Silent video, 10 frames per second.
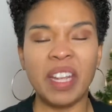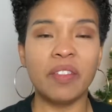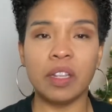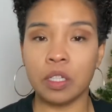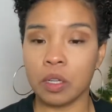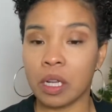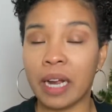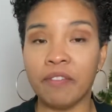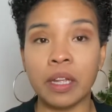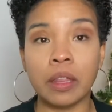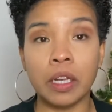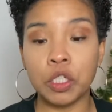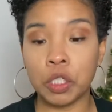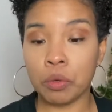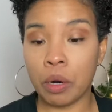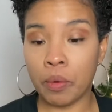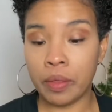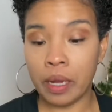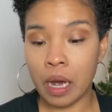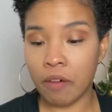These are the kind of thing that you just throw in
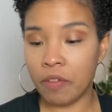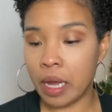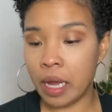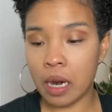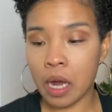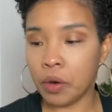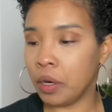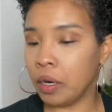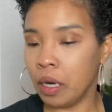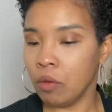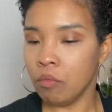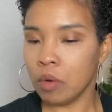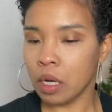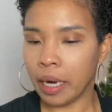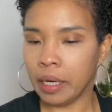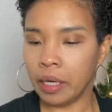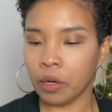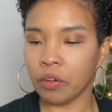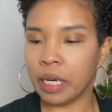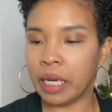the oven, 190
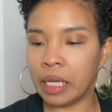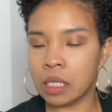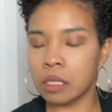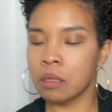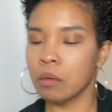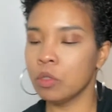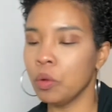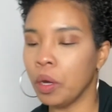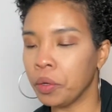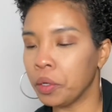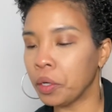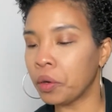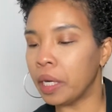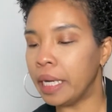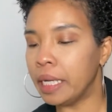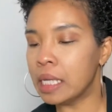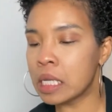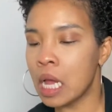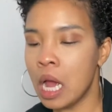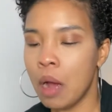degrees, 200 degrees,
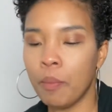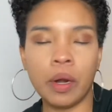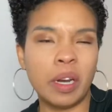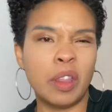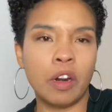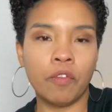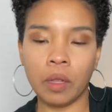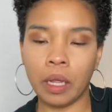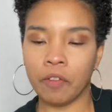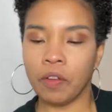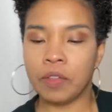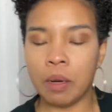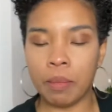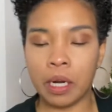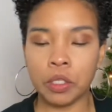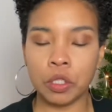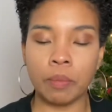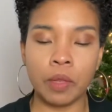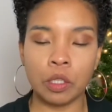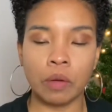put it in there for like 15 minutes or
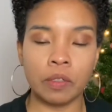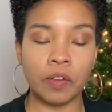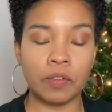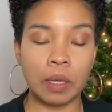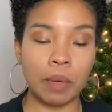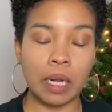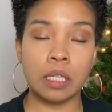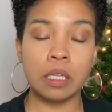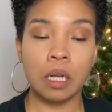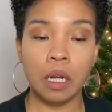something, 12 to 15 minutes.